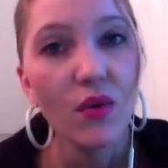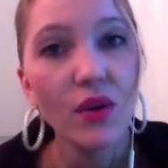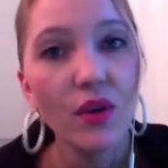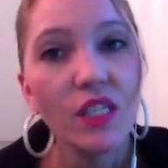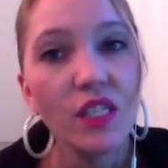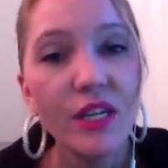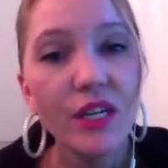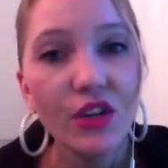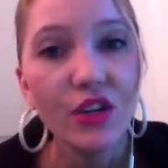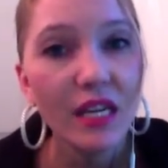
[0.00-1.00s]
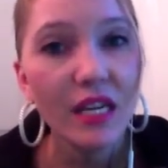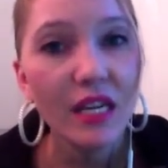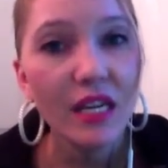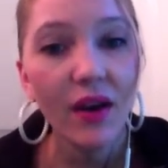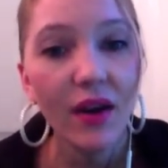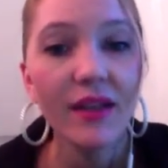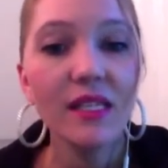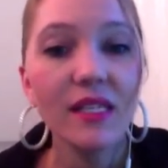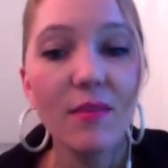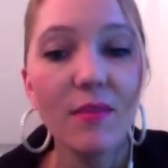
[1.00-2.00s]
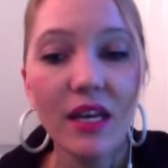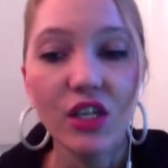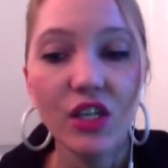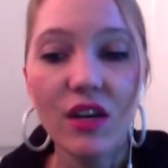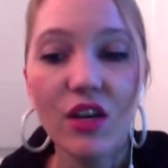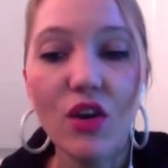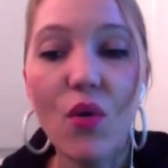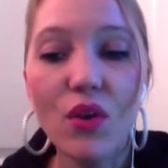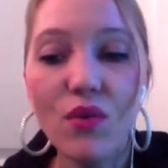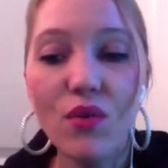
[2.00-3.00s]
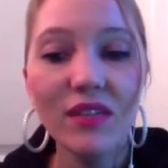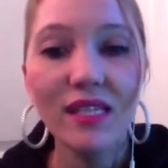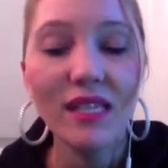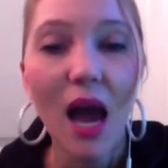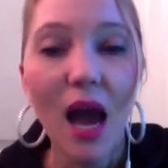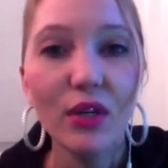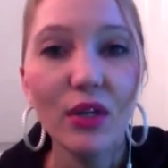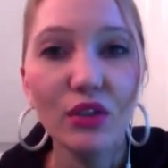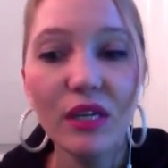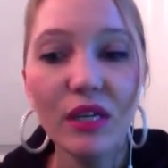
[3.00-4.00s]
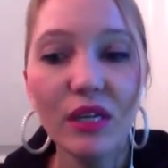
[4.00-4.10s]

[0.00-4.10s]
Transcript: Just because you're a teen parent, it doesn't mean that you have to stop your dreams.